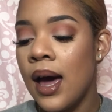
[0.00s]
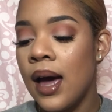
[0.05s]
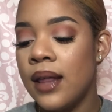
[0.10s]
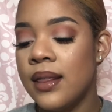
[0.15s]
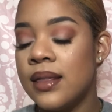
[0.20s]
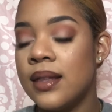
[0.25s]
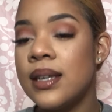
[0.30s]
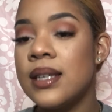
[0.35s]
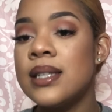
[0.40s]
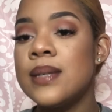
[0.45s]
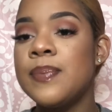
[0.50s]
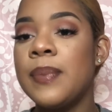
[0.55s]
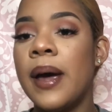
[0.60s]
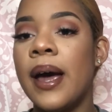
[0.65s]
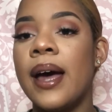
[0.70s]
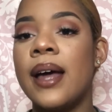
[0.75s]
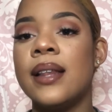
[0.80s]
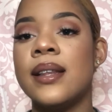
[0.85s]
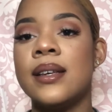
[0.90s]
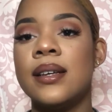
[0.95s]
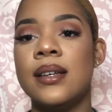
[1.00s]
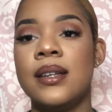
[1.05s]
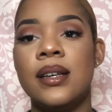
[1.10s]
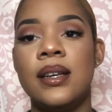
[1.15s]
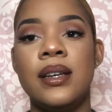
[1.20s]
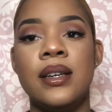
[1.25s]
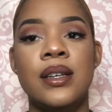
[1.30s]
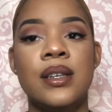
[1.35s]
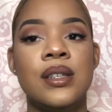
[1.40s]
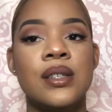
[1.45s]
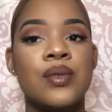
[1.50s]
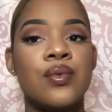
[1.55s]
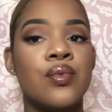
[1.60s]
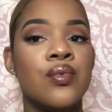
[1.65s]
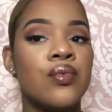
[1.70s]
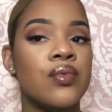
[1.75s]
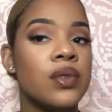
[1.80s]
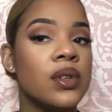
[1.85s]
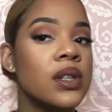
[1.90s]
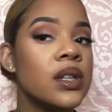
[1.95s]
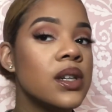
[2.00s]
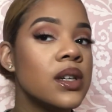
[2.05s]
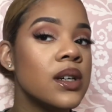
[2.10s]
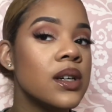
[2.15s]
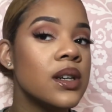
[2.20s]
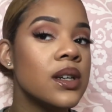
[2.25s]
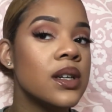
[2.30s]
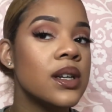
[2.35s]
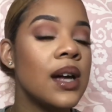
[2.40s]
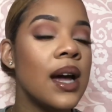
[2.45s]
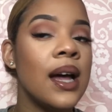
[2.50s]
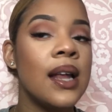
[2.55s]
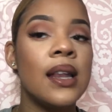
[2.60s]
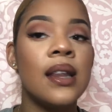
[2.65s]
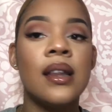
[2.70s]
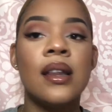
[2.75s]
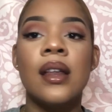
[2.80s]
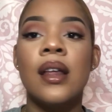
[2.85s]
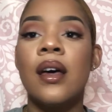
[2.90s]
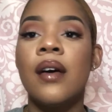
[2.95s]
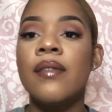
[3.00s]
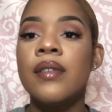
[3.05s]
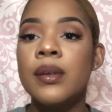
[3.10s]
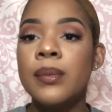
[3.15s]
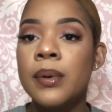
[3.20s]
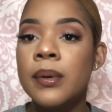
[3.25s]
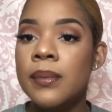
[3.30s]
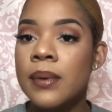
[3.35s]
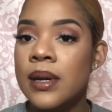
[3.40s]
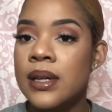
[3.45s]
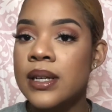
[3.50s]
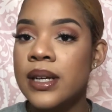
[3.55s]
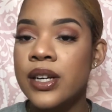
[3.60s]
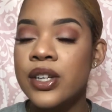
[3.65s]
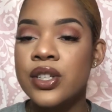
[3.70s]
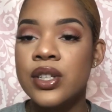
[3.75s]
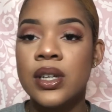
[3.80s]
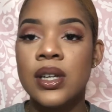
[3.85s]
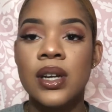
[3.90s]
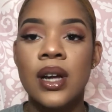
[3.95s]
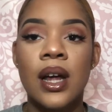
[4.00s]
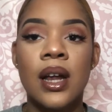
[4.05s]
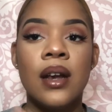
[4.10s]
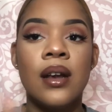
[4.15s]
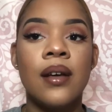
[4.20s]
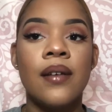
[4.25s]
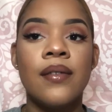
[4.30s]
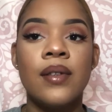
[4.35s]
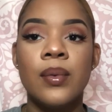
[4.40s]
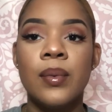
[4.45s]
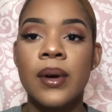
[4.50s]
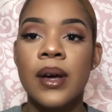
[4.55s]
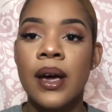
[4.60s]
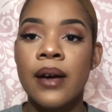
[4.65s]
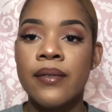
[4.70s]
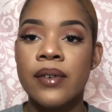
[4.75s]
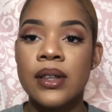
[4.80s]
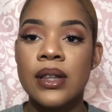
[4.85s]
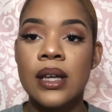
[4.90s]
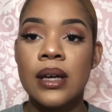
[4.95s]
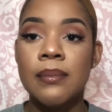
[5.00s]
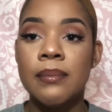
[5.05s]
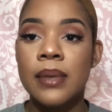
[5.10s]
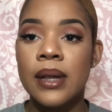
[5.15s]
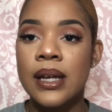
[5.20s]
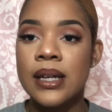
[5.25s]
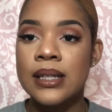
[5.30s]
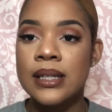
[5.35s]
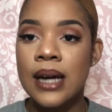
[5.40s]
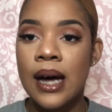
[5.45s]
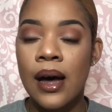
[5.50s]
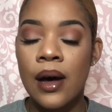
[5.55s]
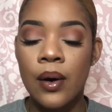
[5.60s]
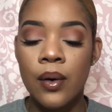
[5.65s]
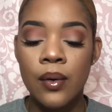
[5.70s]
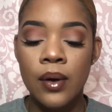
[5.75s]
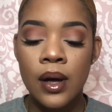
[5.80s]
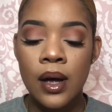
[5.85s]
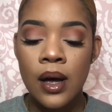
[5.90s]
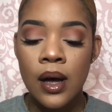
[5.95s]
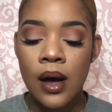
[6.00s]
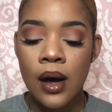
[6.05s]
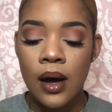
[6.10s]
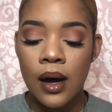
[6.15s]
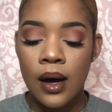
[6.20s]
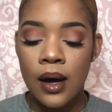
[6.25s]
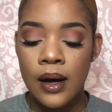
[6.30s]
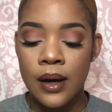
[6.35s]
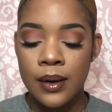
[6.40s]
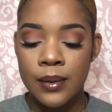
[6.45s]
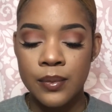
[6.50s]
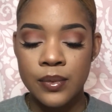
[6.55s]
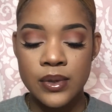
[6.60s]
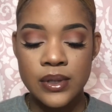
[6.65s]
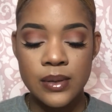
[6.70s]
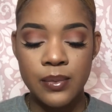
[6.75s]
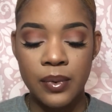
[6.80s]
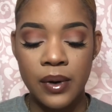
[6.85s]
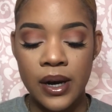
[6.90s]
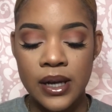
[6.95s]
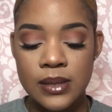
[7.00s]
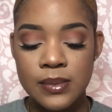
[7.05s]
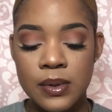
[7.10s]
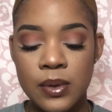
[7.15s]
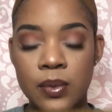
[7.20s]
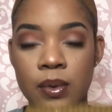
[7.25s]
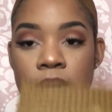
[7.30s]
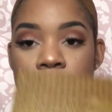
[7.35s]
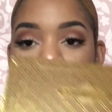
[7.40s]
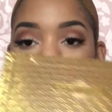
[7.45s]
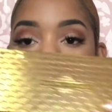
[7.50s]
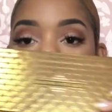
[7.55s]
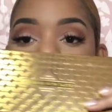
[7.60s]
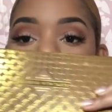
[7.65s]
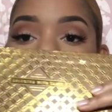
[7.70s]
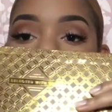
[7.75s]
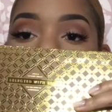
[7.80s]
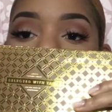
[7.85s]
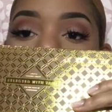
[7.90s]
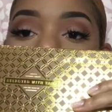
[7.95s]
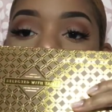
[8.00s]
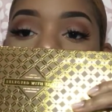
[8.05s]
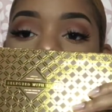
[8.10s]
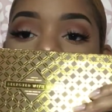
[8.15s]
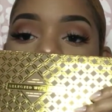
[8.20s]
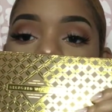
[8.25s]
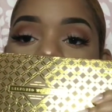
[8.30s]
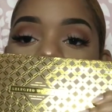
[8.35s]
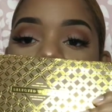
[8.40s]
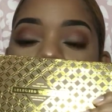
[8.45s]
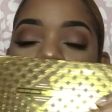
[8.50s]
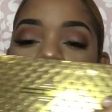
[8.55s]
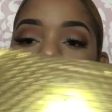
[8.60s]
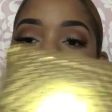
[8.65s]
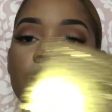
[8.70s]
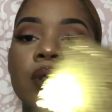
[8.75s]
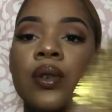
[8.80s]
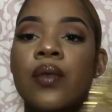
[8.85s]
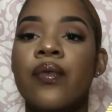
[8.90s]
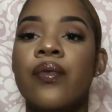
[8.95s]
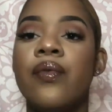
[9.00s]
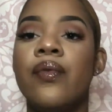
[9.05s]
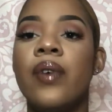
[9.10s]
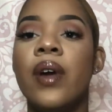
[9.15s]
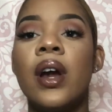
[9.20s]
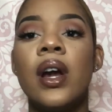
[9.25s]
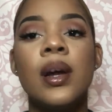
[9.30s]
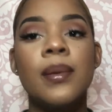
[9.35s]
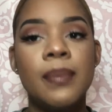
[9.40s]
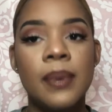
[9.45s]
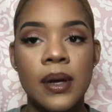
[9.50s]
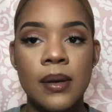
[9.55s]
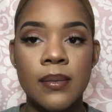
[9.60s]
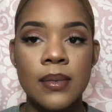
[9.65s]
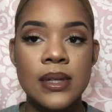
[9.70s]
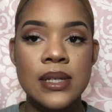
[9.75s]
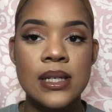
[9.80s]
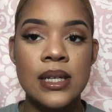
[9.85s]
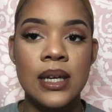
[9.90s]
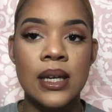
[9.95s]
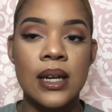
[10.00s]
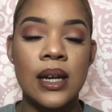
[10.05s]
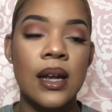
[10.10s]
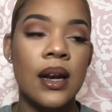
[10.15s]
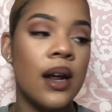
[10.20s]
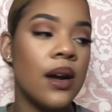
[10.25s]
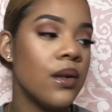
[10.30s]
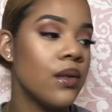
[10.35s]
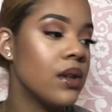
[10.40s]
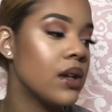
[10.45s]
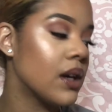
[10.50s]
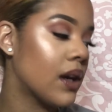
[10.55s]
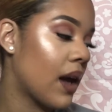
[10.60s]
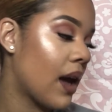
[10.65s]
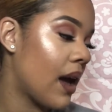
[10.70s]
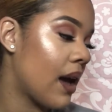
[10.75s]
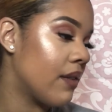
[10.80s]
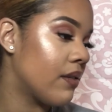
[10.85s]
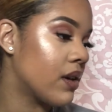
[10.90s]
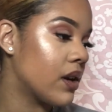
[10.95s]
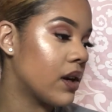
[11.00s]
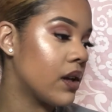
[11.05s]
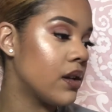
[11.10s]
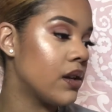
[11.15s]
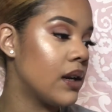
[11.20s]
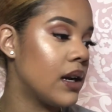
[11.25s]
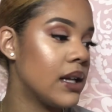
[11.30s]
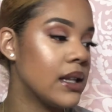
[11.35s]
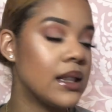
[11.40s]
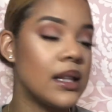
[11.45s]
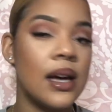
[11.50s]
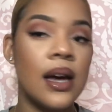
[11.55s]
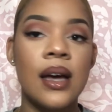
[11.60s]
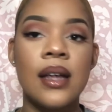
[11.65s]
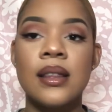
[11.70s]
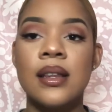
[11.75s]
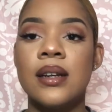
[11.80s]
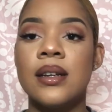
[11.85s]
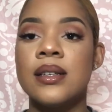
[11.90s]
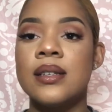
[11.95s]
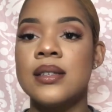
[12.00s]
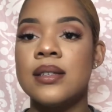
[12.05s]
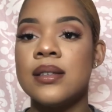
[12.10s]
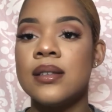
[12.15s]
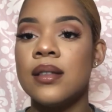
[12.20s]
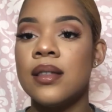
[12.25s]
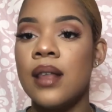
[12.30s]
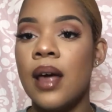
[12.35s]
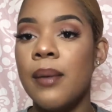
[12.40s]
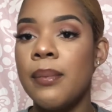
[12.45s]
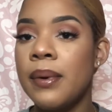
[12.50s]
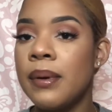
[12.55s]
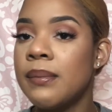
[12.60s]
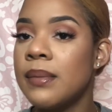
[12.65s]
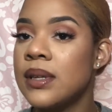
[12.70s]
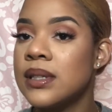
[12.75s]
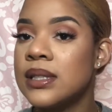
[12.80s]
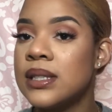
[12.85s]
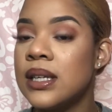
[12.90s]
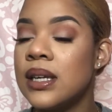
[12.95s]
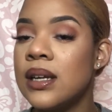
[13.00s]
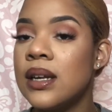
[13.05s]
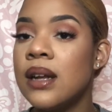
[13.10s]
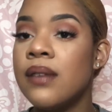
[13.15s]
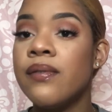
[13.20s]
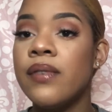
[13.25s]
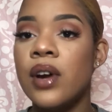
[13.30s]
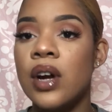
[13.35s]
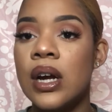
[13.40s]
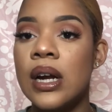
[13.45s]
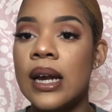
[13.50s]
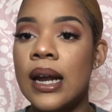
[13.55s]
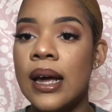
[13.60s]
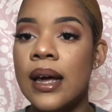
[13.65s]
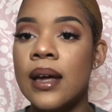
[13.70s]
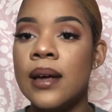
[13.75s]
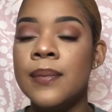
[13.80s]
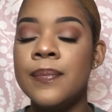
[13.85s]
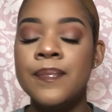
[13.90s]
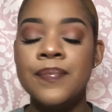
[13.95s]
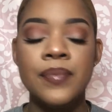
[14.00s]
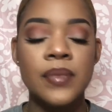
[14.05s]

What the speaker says: This palette is really good. I love the pigmentation. I love the way everything blends out. What surprised me was this color right here was very pigmented, and I don't think I have a color like that is that pigmented and very light.